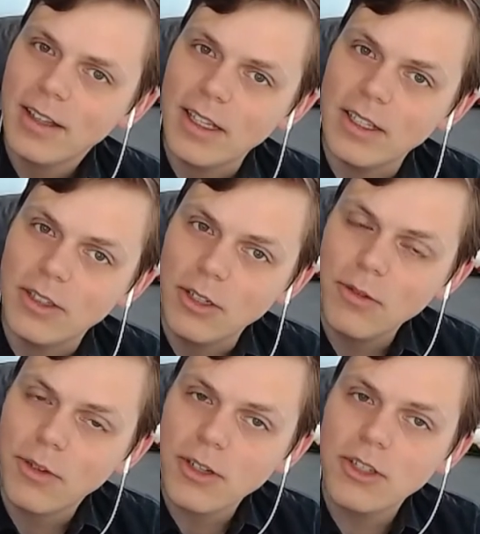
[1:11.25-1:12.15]
that the new
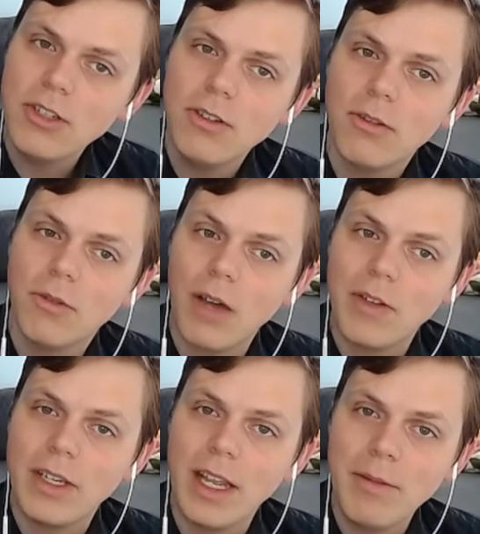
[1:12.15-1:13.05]
version will
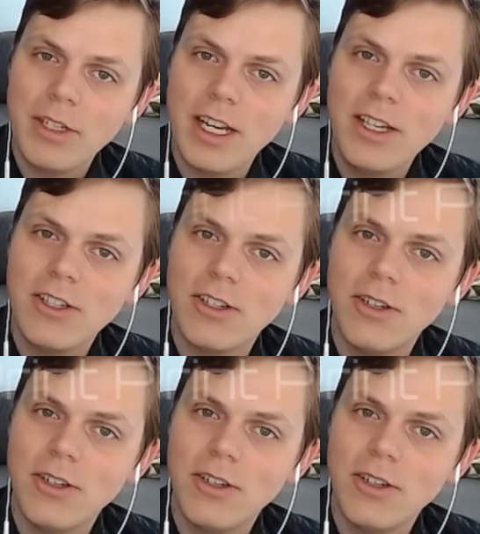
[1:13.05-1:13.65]
have a name change